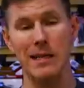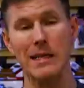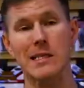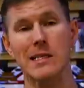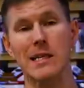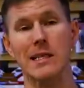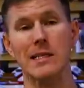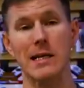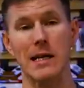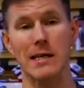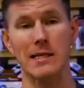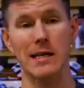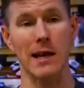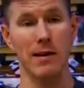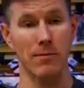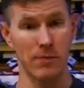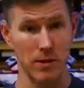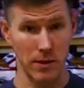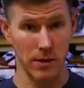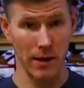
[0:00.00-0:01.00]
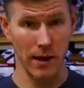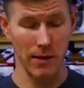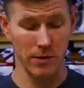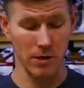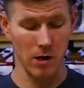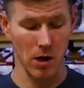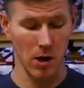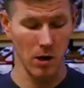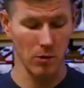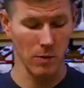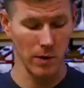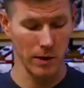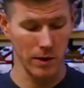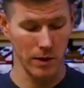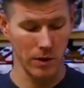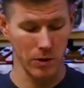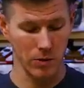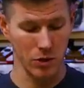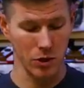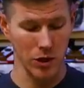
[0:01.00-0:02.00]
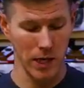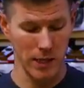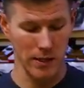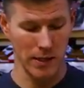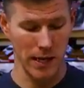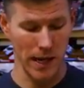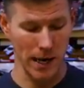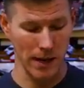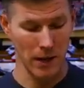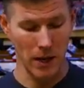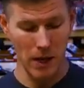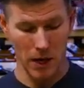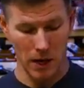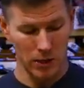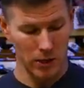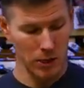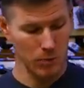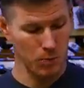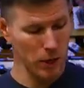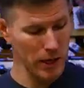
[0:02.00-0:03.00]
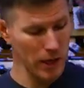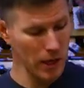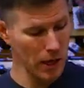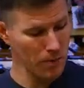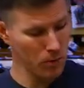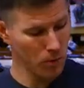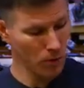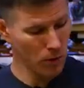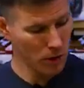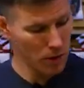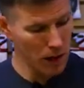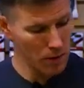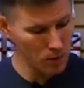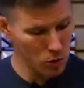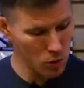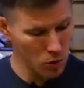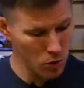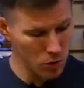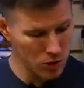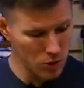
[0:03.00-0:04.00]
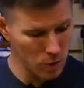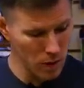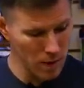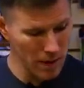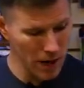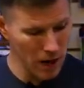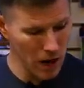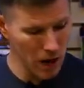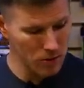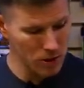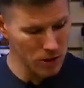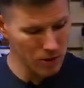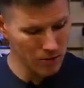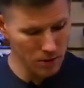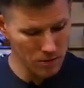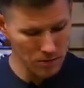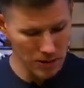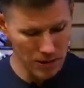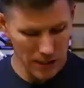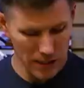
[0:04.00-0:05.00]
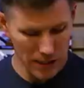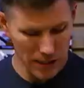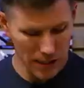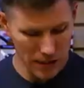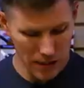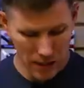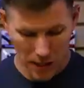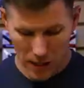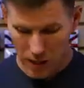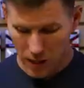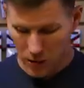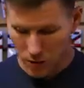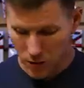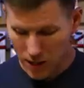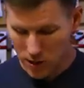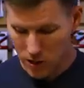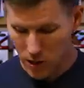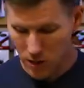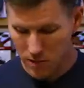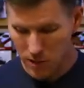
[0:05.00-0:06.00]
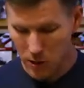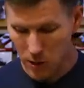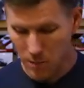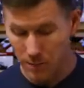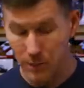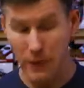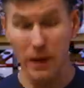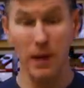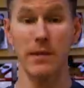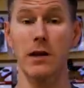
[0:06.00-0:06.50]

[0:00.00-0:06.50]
I think Sixth Sense gave us the hardware to do just that. So that's pretty couple cool swim bait options from Sixth Sense. Great terminal.